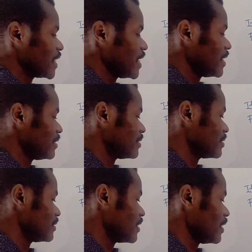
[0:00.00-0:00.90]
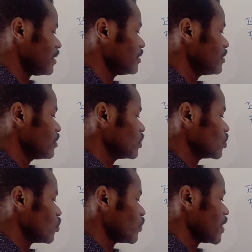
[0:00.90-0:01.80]
K is to k.
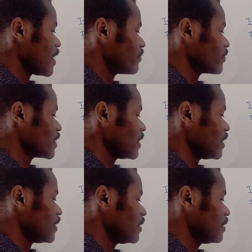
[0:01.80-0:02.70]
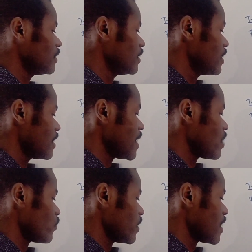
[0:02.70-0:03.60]
So we have k
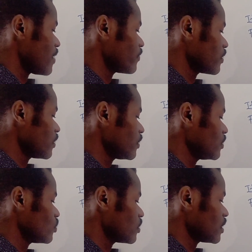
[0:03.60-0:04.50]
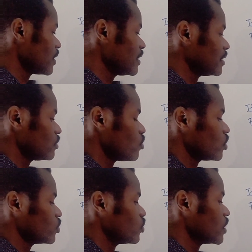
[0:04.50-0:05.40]
and we have 3. So 3 is
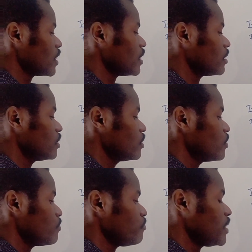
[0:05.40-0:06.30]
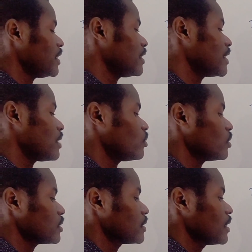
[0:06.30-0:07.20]
equals to k, meaning that
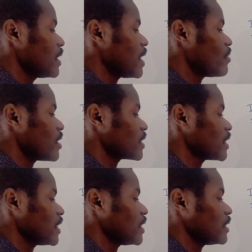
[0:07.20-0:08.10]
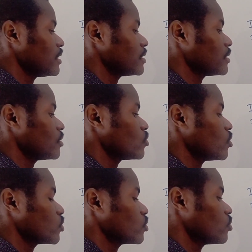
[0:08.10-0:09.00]
what? Our k is
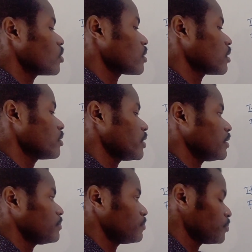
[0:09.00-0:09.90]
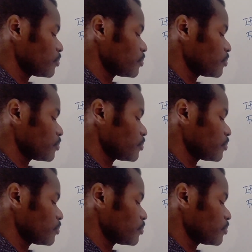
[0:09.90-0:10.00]
equals to what? 3.